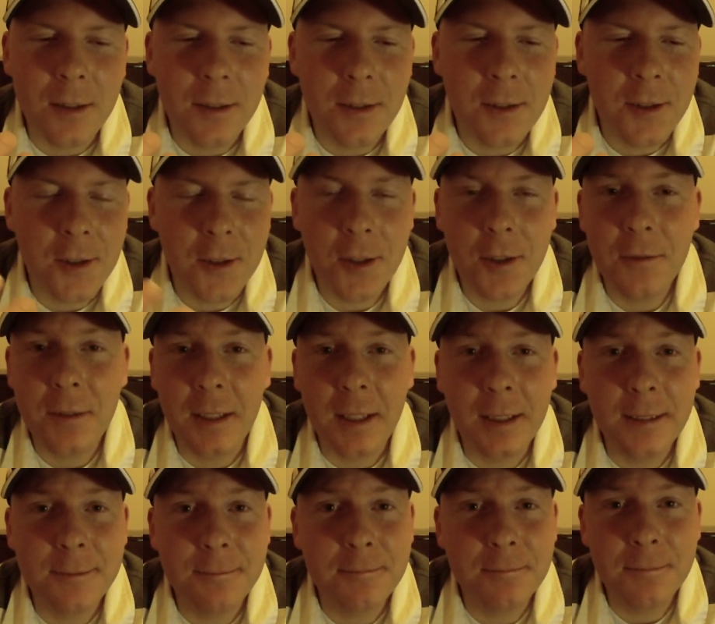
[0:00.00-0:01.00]

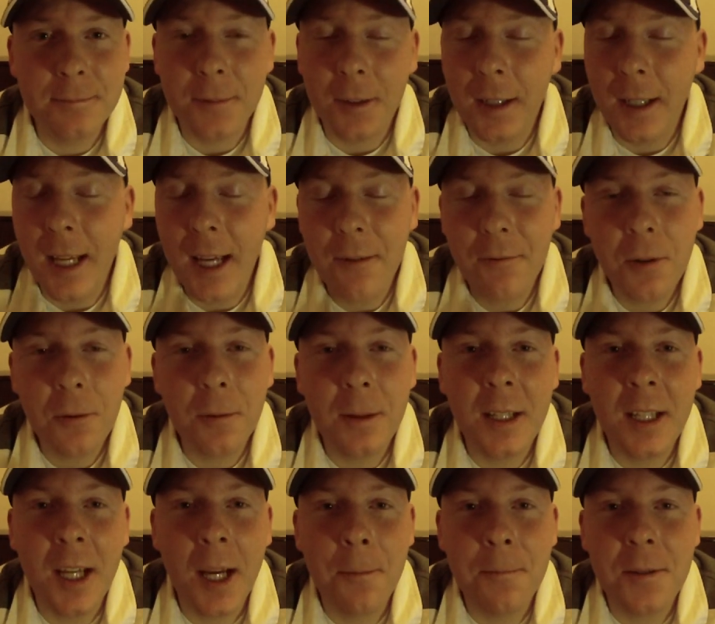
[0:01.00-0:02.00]
serving everyone
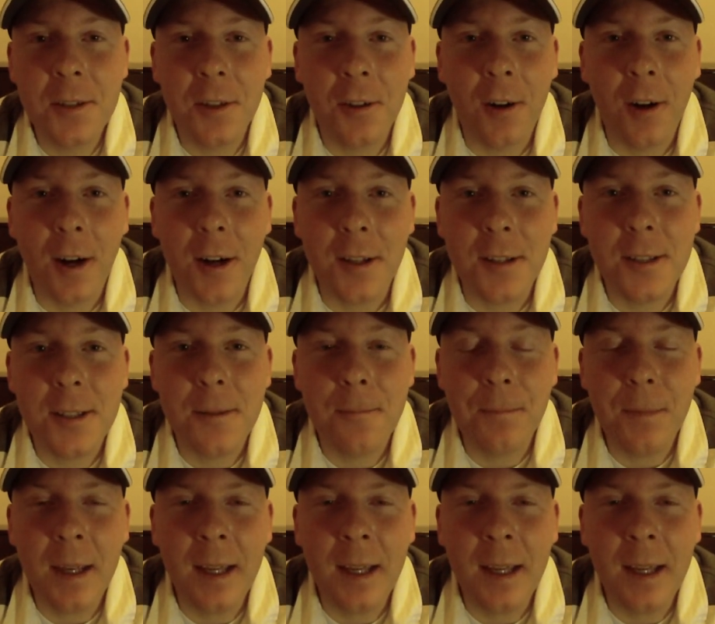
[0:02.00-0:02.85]
he comes across,